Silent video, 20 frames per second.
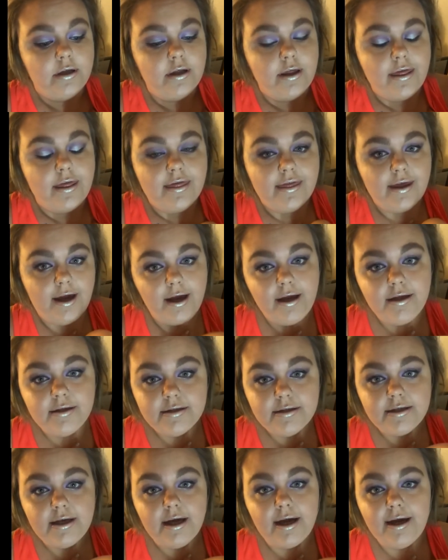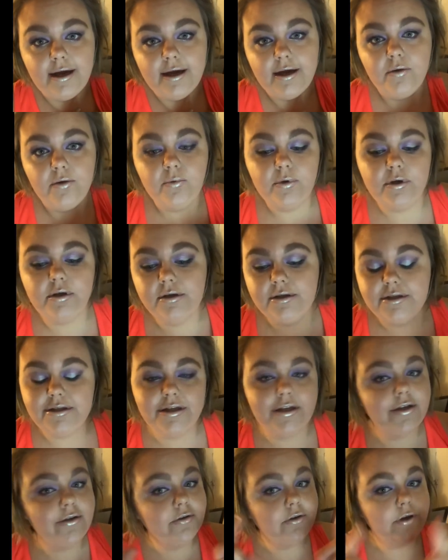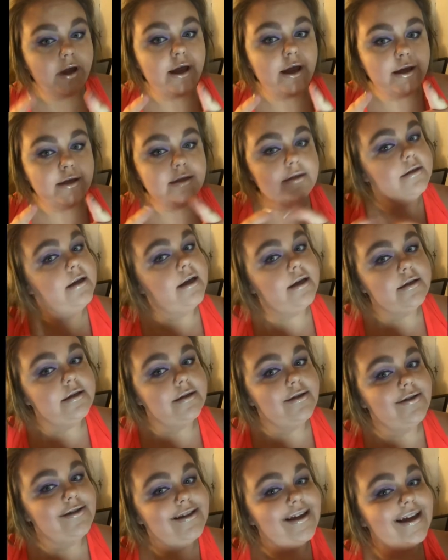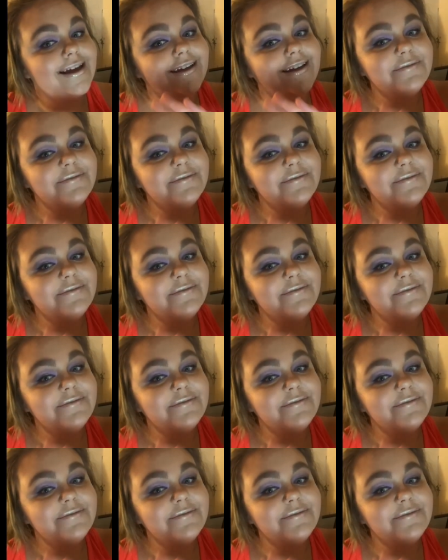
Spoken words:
that, I will see you guys next Tuesday.